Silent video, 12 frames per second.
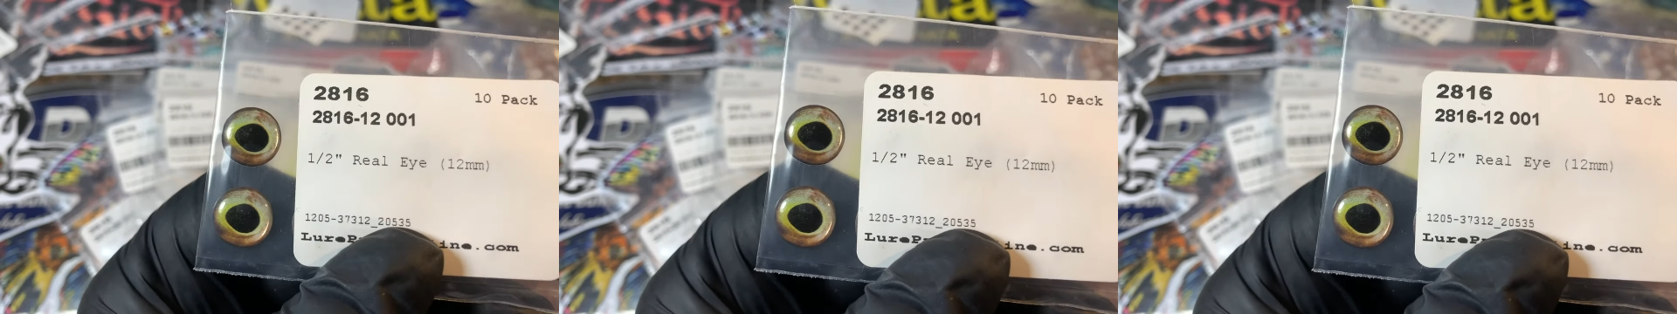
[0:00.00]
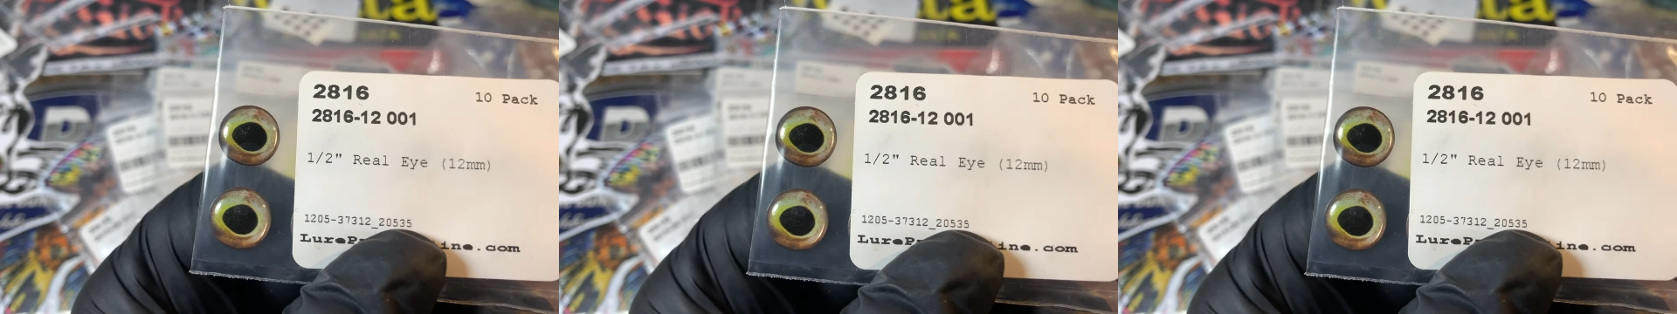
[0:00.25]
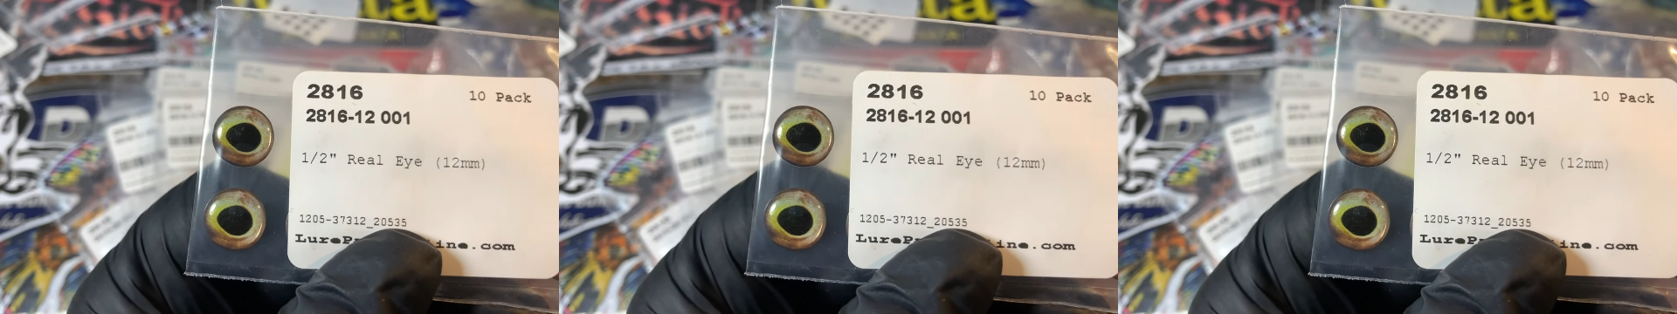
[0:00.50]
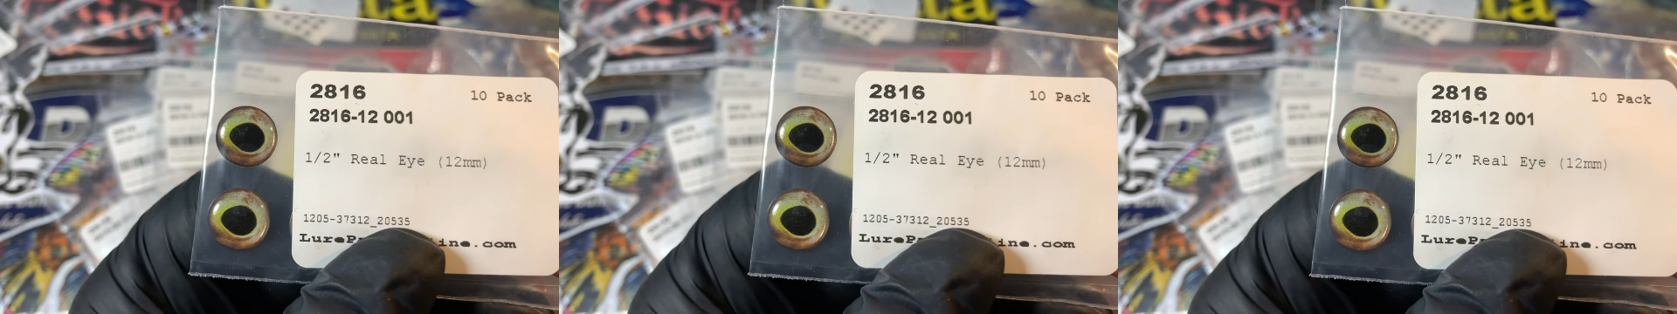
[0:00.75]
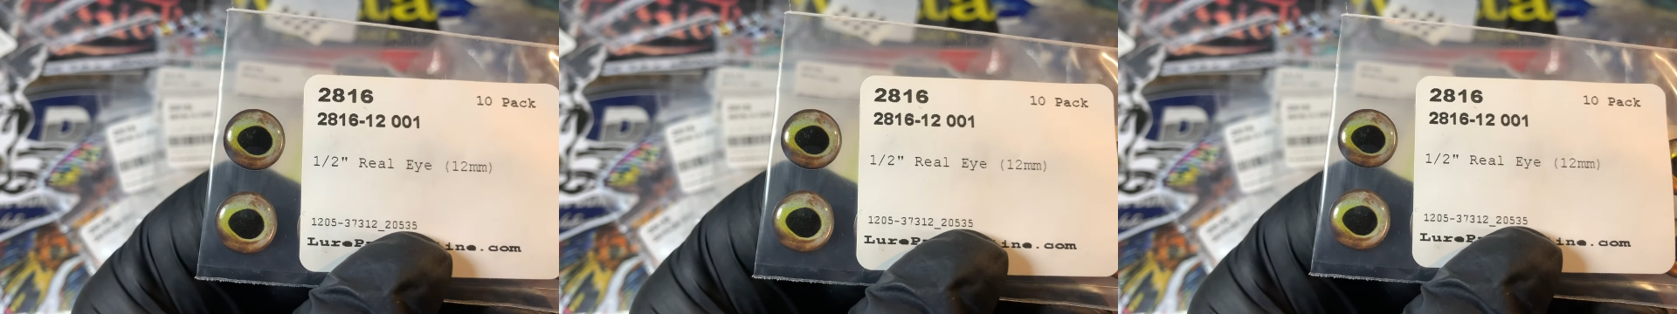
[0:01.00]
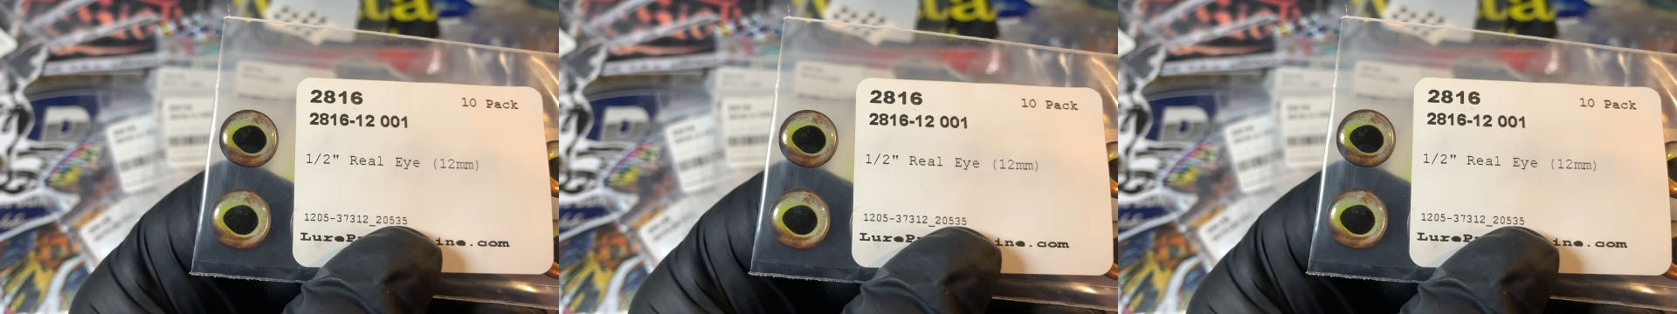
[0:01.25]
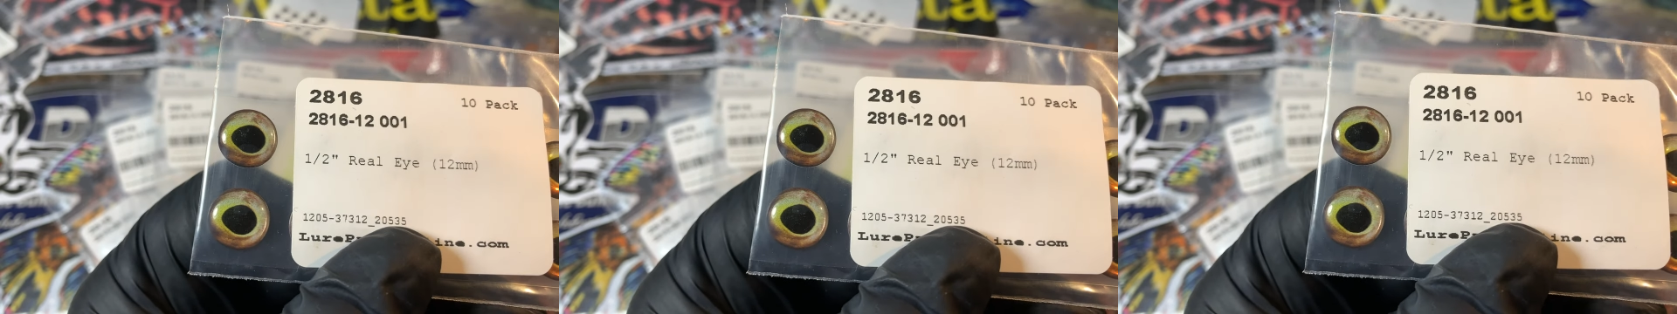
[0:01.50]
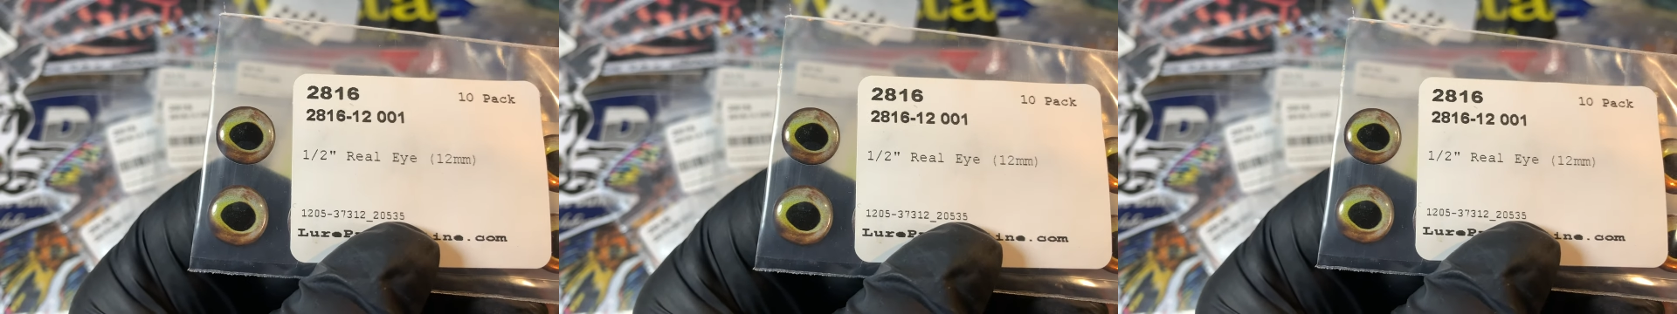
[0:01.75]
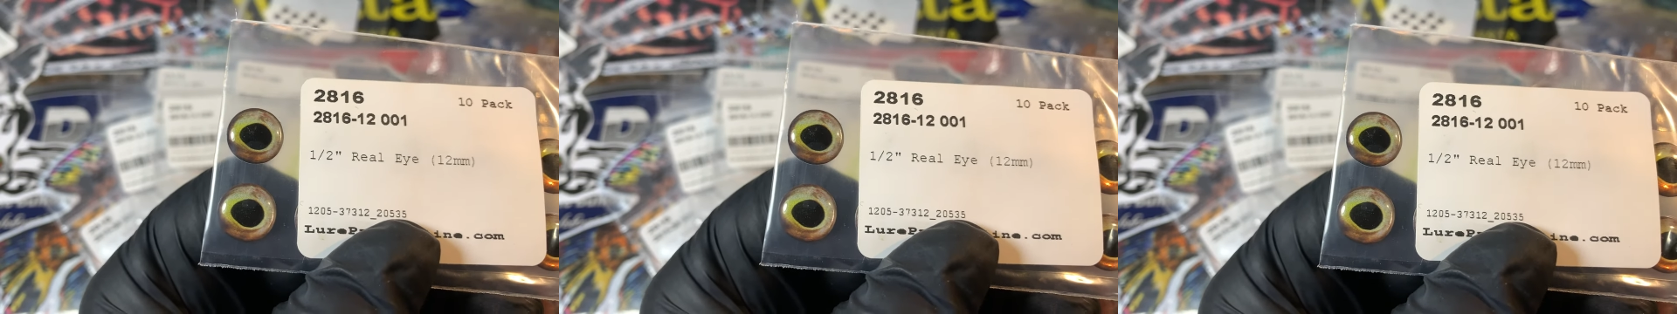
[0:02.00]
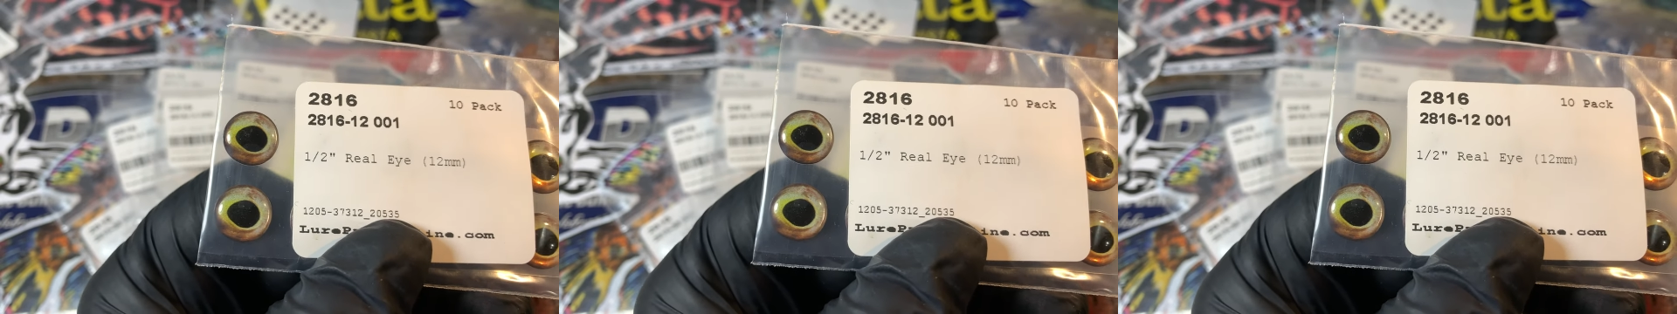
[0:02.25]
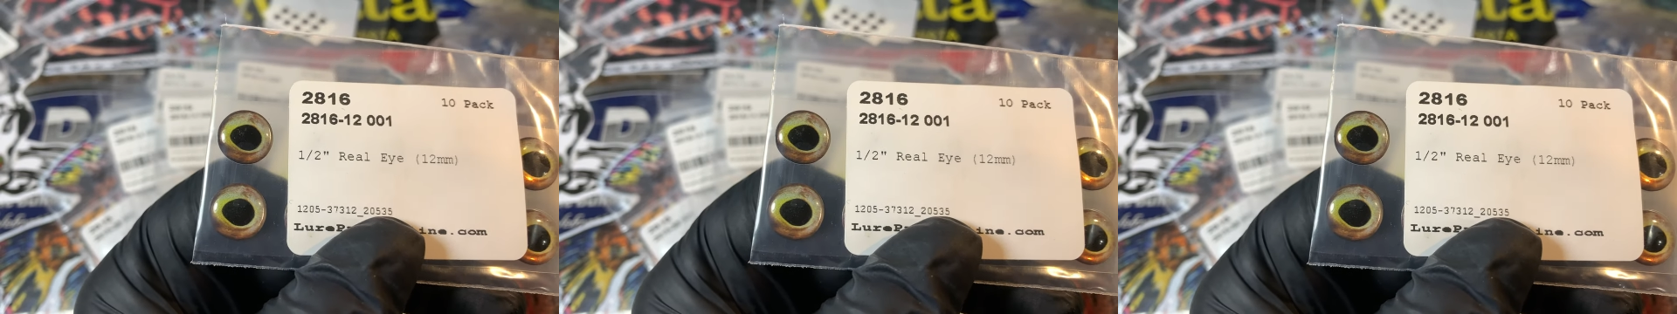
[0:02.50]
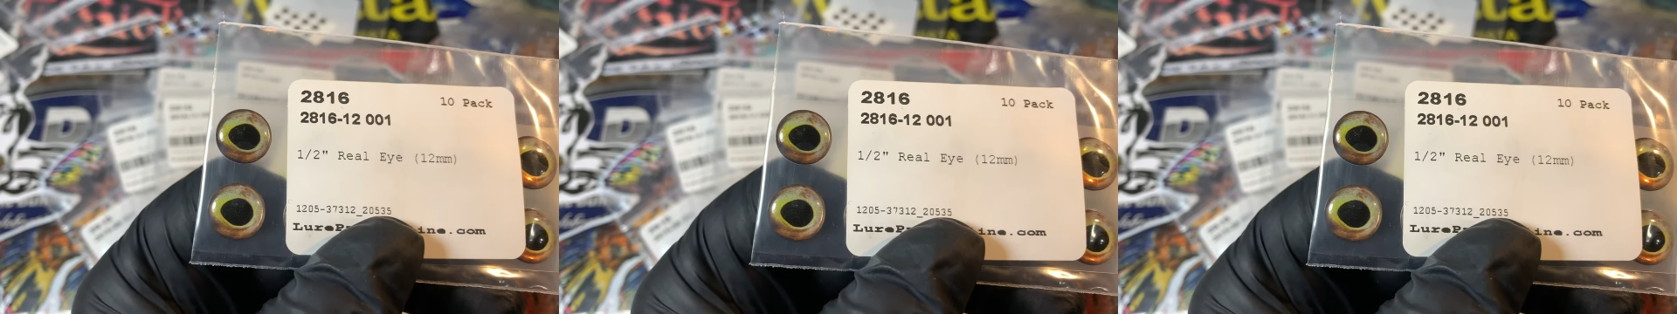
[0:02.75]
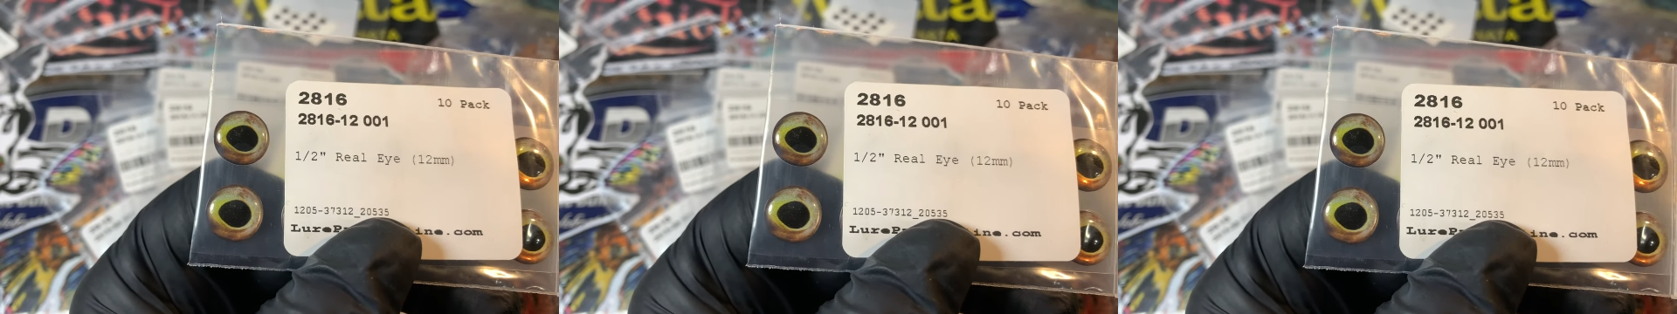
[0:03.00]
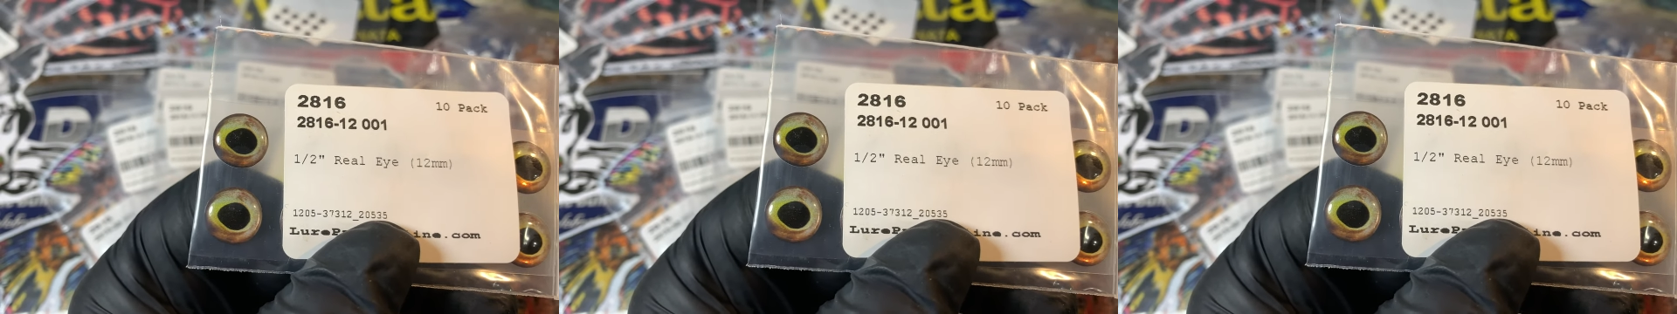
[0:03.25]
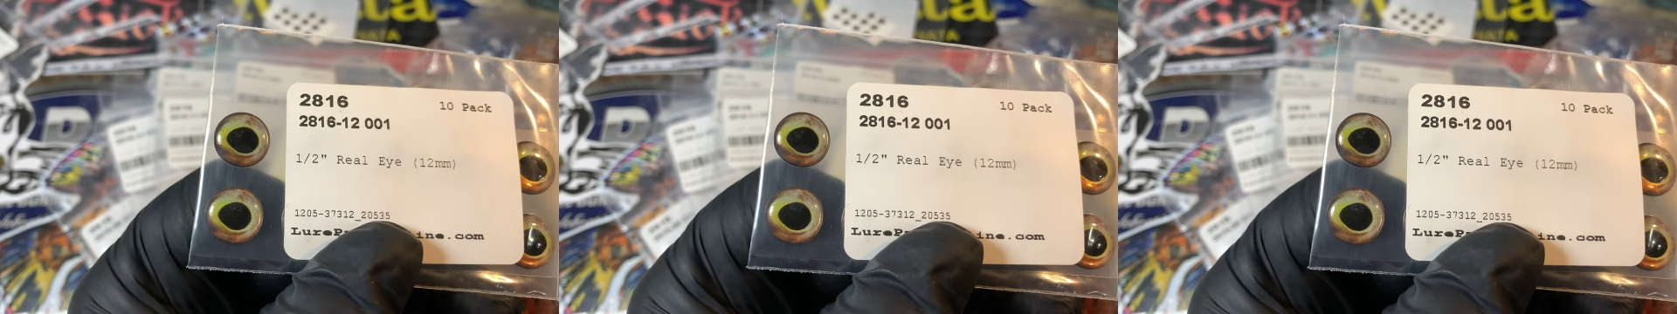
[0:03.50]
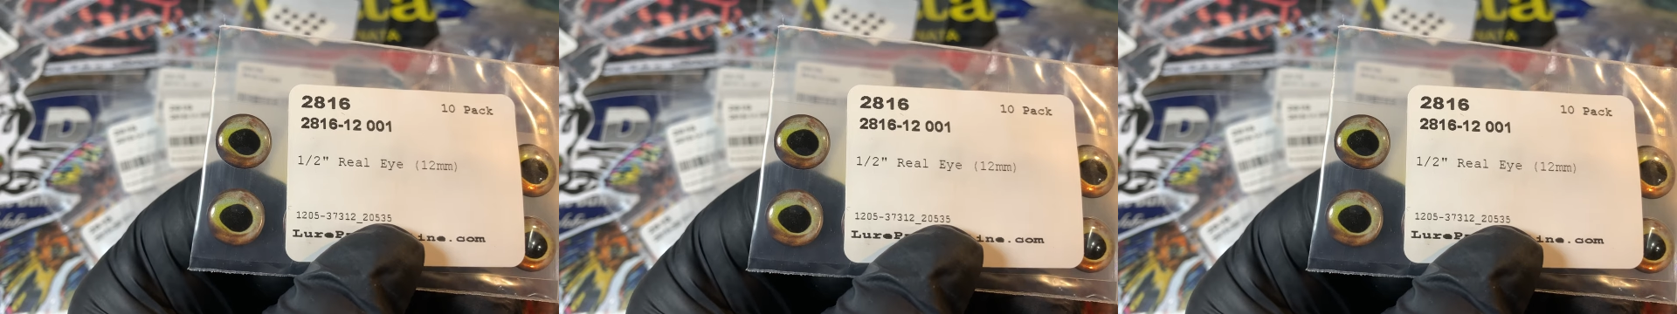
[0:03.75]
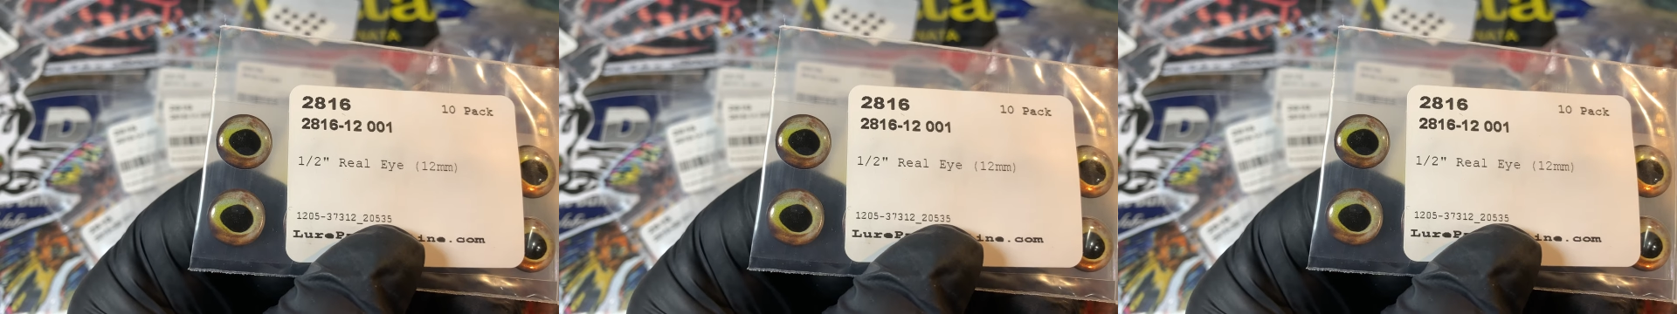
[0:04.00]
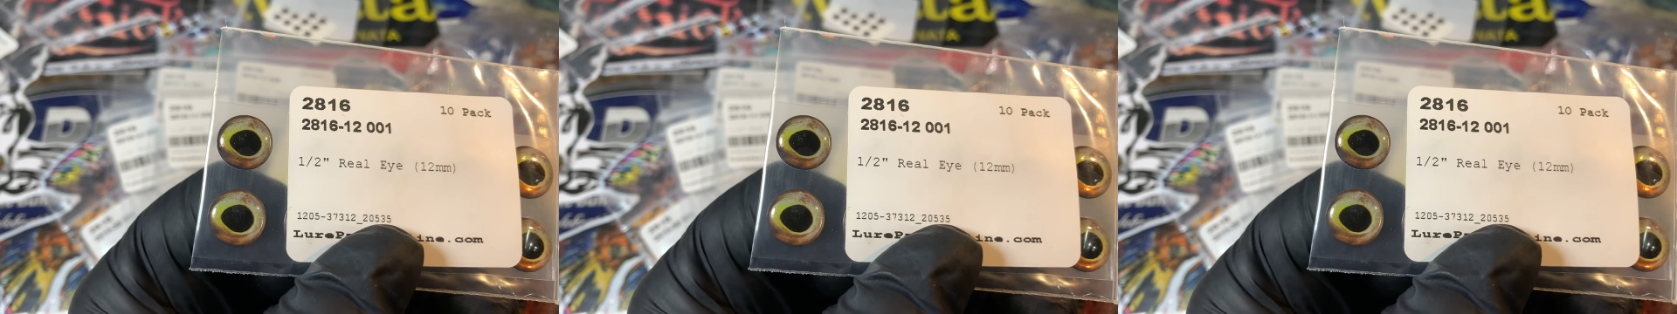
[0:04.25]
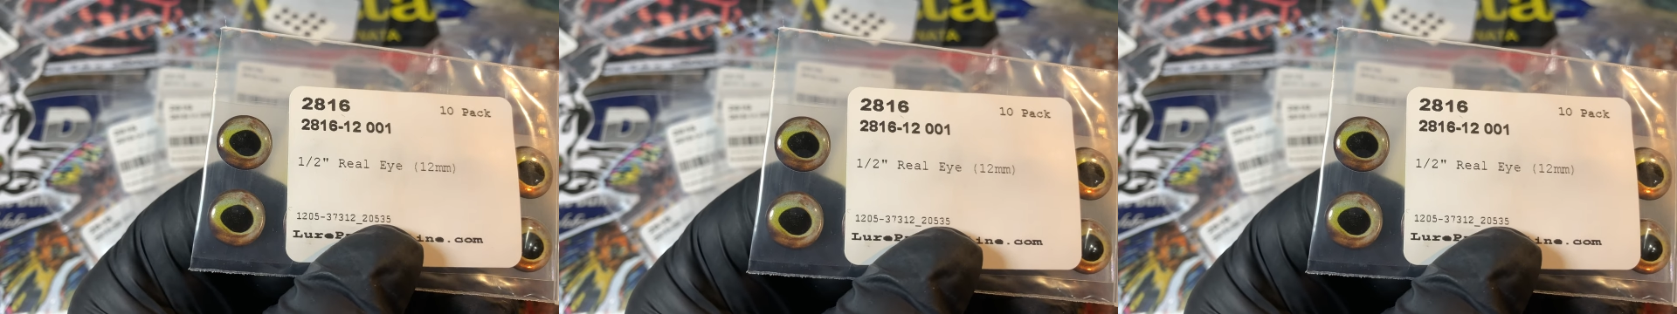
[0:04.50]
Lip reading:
[unreadable: no face in view]